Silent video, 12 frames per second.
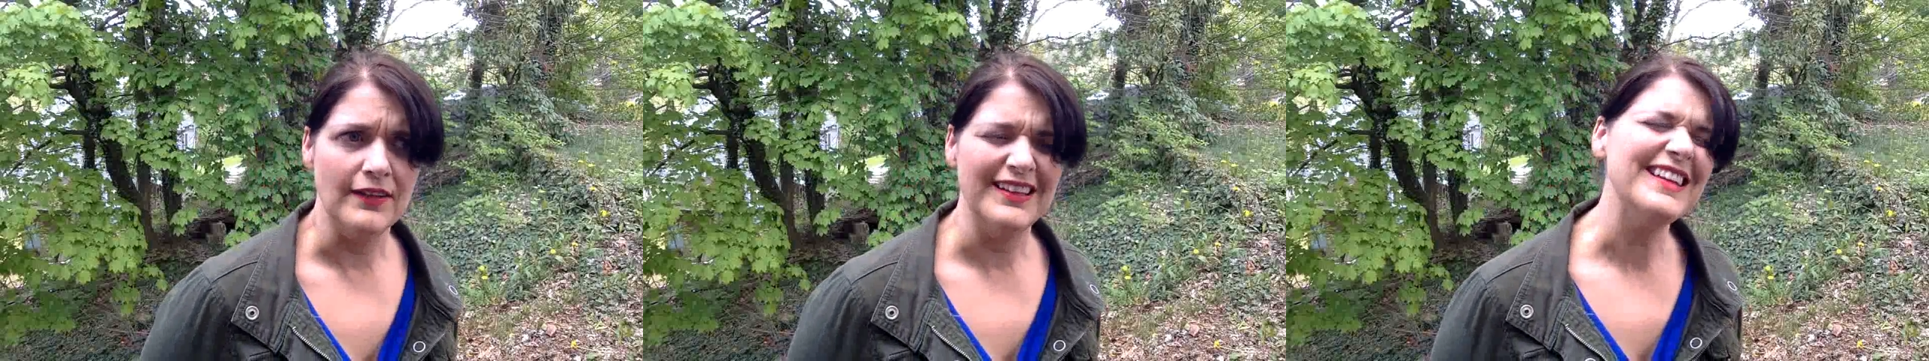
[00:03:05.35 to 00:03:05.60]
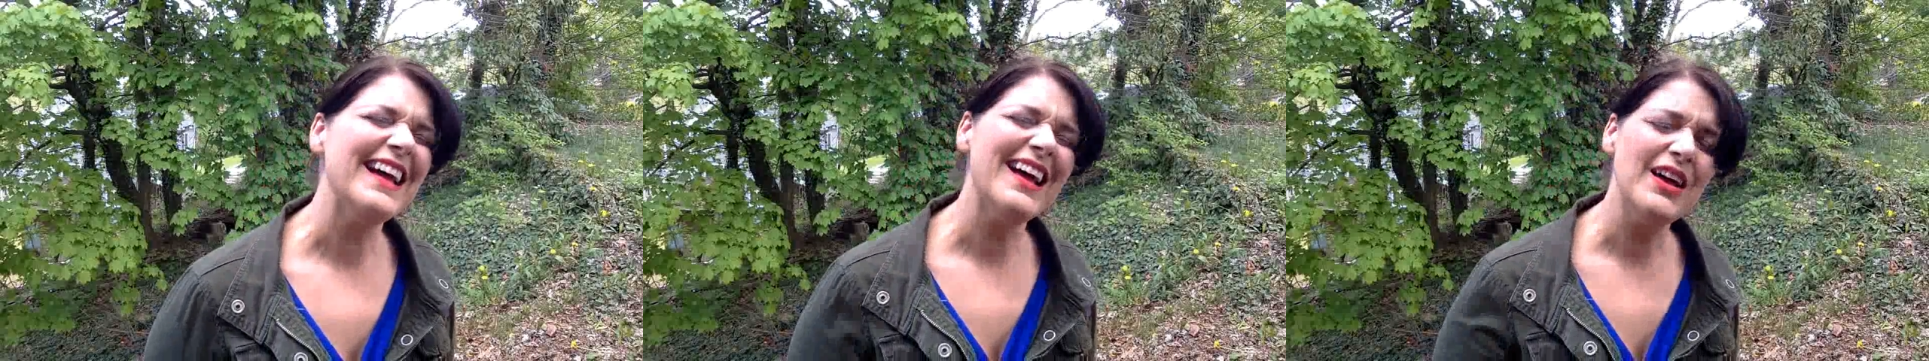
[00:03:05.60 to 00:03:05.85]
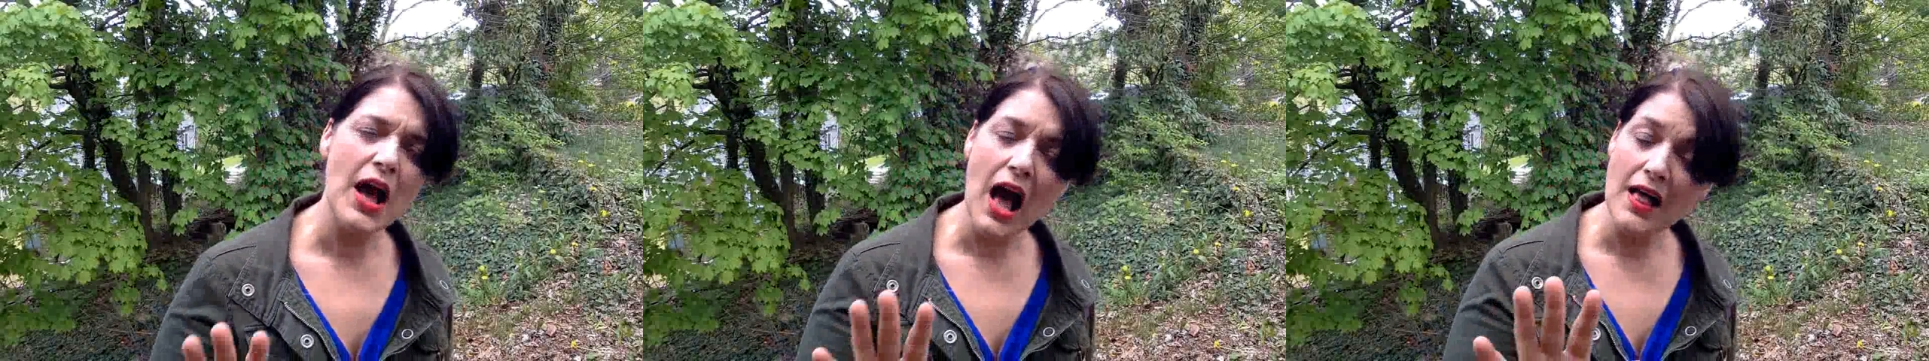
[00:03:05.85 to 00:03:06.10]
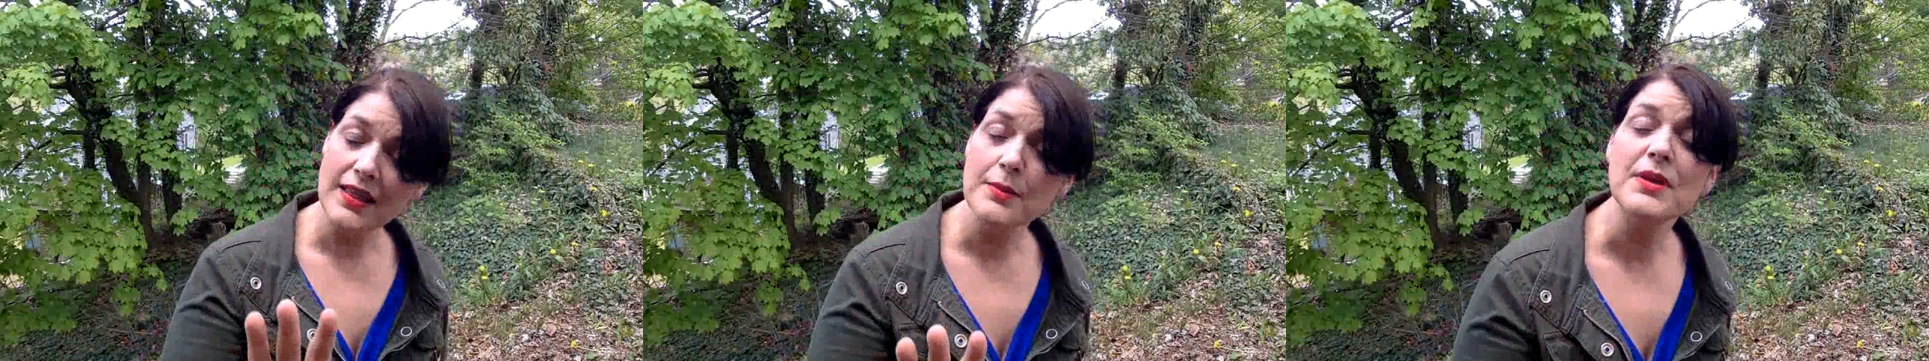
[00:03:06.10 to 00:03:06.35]
like, "Yeah,
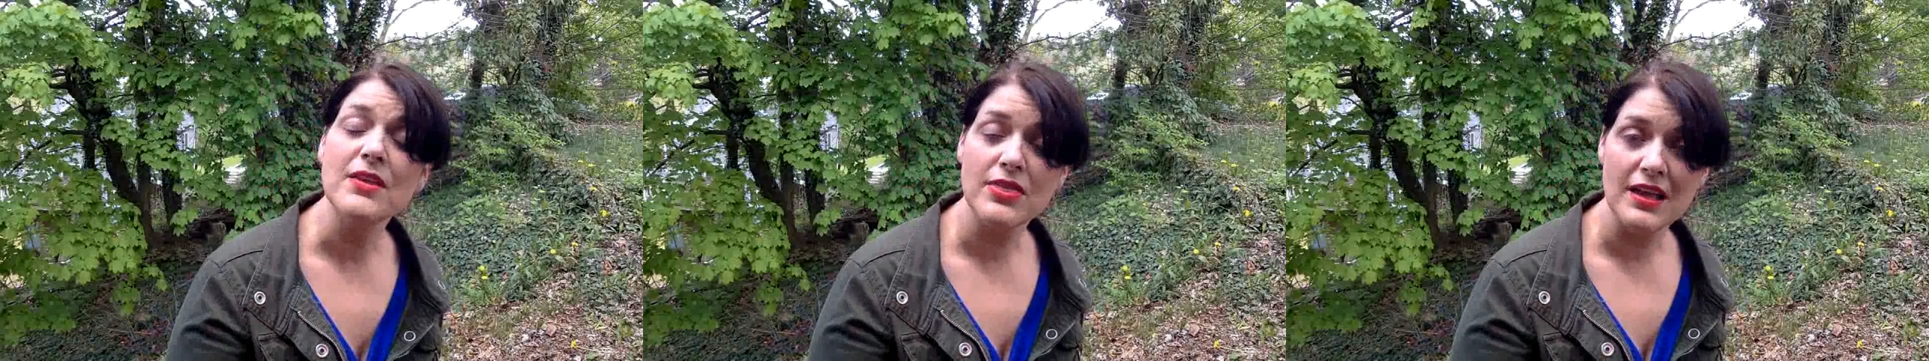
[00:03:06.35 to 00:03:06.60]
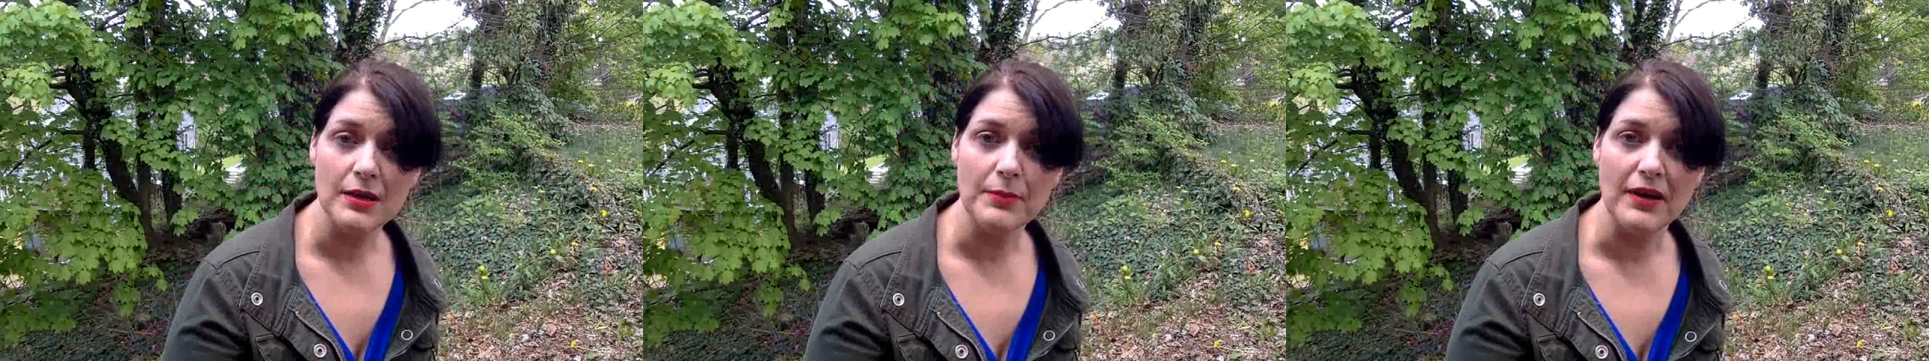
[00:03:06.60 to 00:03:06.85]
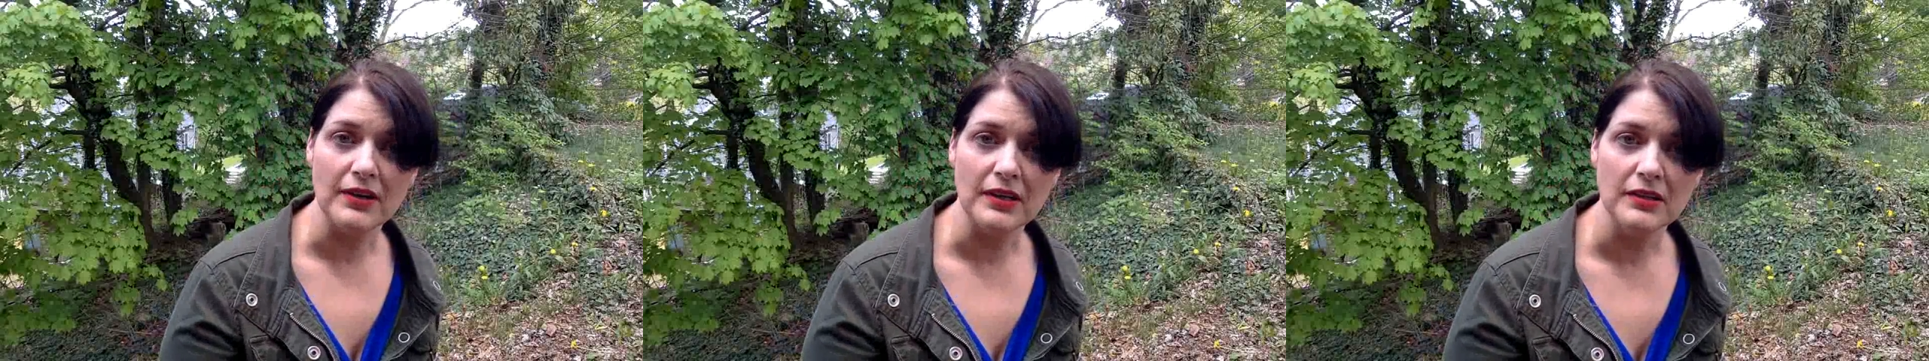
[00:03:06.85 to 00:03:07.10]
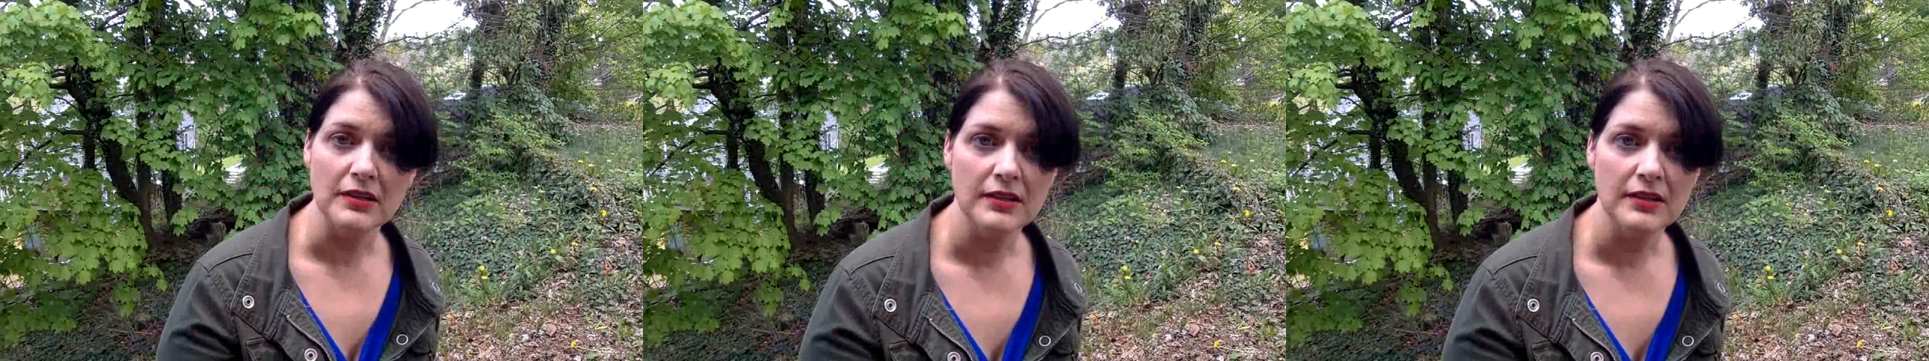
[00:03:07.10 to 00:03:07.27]
let me think about it."